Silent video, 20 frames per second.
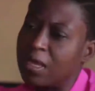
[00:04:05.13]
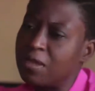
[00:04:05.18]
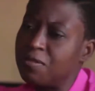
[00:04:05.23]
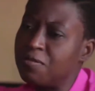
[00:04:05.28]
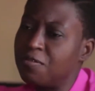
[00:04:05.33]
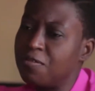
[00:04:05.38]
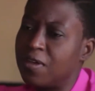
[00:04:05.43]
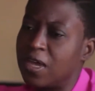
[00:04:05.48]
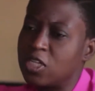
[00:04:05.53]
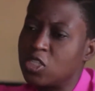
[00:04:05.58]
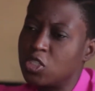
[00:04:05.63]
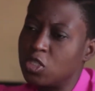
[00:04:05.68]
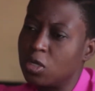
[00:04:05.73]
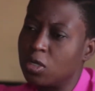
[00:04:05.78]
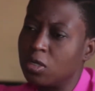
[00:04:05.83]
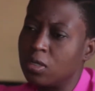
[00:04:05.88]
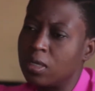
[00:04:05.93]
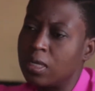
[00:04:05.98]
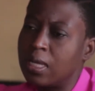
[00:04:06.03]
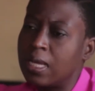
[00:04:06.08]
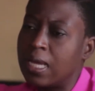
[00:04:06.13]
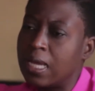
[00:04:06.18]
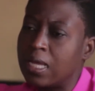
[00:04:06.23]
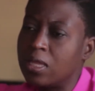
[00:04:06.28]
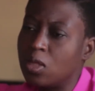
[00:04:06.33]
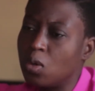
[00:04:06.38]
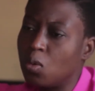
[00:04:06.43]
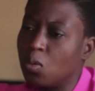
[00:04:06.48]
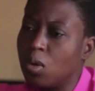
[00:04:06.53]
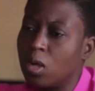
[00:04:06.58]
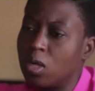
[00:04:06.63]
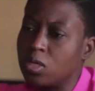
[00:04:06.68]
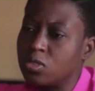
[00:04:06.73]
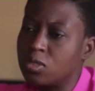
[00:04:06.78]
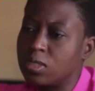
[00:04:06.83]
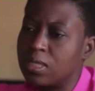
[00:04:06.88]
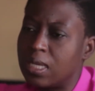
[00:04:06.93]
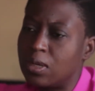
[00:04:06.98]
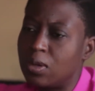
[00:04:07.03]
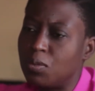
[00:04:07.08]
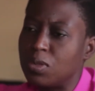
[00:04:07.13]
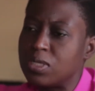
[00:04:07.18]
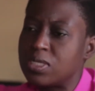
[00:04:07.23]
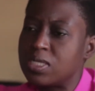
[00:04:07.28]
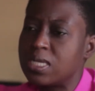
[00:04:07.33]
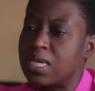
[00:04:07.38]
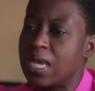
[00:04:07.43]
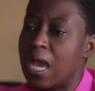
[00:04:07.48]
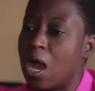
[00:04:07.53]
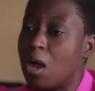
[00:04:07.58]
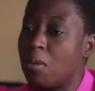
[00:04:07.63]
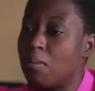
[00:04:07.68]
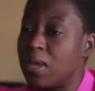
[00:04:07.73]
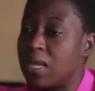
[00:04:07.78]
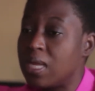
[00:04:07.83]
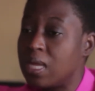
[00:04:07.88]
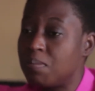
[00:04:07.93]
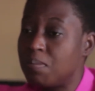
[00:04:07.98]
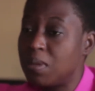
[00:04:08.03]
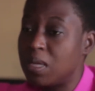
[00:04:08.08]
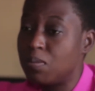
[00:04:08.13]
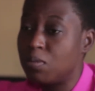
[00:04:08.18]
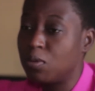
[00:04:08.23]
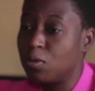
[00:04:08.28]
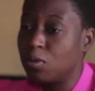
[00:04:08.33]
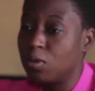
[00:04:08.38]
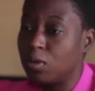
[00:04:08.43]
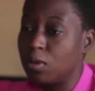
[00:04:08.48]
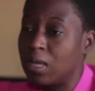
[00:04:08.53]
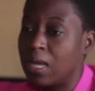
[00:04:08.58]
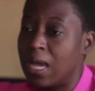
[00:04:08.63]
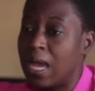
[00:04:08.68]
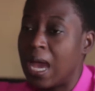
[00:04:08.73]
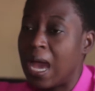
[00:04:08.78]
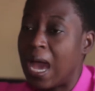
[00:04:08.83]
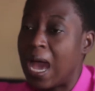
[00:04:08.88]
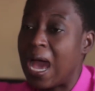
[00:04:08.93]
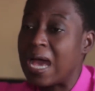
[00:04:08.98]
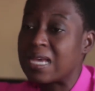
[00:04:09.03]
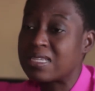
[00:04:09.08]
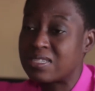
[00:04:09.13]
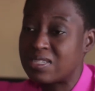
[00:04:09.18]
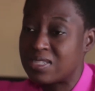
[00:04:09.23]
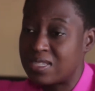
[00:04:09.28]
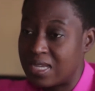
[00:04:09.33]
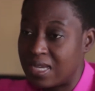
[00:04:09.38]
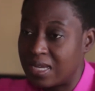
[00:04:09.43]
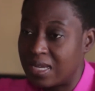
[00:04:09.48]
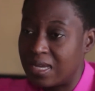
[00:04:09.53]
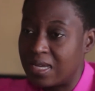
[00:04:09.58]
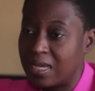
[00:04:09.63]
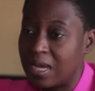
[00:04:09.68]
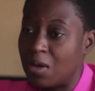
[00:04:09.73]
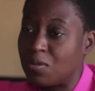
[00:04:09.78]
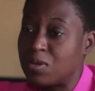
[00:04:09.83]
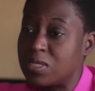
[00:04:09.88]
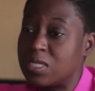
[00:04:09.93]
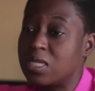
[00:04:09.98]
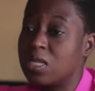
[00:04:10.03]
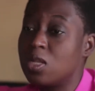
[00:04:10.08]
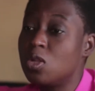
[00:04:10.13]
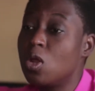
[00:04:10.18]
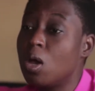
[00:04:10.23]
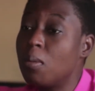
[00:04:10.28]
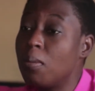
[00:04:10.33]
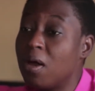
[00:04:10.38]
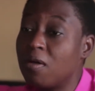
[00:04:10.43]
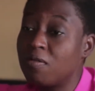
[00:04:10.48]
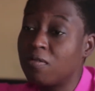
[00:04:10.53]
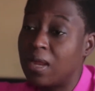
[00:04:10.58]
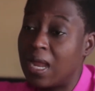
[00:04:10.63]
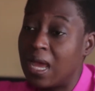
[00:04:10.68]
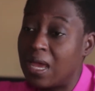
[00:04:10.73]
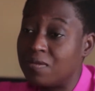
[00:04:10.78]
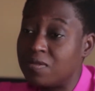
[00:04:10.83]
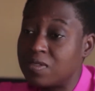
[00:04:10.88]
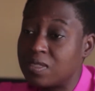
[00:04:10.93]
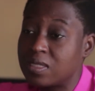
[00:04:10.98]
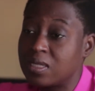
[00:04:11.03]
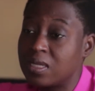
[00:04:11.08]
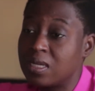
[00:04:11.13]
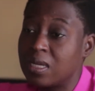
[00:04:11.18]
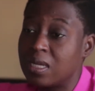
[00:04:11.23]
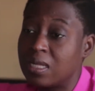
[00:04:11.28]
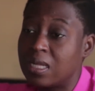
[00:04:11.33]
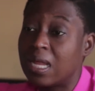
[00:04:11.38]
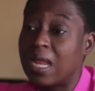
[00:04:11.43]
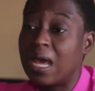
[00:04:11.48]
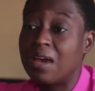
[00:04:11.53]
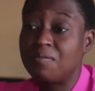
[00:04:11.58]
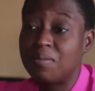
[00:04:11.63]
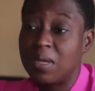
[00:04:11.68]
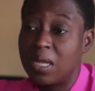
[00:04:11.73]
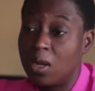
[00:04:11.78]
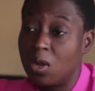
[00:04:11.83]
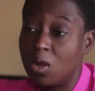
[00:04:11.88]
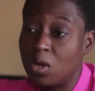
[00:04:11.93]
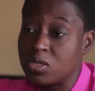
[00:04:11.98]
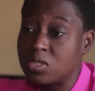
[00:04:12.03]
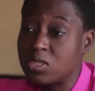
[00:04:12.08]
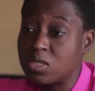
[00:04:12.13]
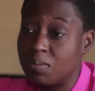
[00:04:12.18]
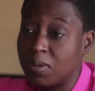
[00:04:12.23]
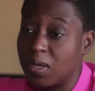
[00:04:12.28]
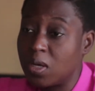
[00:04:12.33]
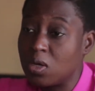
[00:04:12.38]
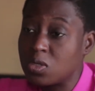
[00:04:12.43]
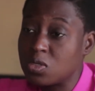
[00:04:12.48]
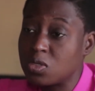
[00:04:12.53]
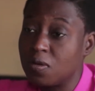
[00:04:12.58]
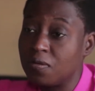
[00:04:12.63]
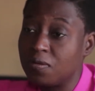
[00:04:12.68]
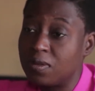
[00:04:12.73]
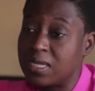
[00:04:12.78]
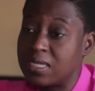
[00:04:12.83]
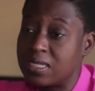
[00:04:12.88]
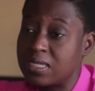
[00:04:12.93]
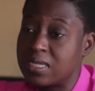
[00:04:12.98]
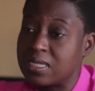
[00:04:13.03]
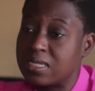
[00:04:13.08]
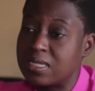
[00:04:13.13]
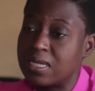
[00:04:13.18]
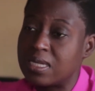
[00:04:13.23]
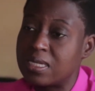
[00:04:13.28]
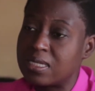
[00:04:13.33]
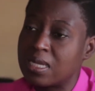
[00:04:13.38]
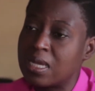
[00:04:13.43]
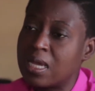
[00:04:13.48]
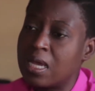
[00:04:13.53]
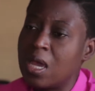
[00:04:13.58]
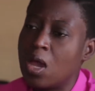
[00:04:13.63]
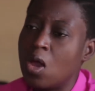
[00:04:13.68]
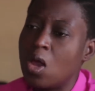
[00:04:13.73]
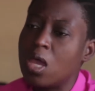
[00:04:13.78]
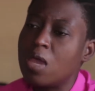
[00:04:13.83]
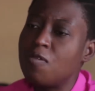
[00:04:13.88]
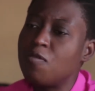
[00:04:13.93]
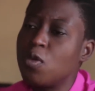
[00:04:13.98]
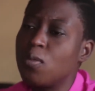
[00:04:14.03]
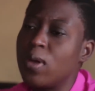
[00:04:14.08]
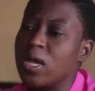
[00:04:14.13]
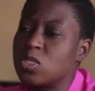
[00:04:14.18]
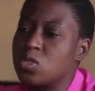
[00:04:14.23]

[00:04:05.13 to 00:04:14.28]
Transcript: infection in the world today, we see how many people are sick, and we see the number of lives that have been lost because of this disease. If you were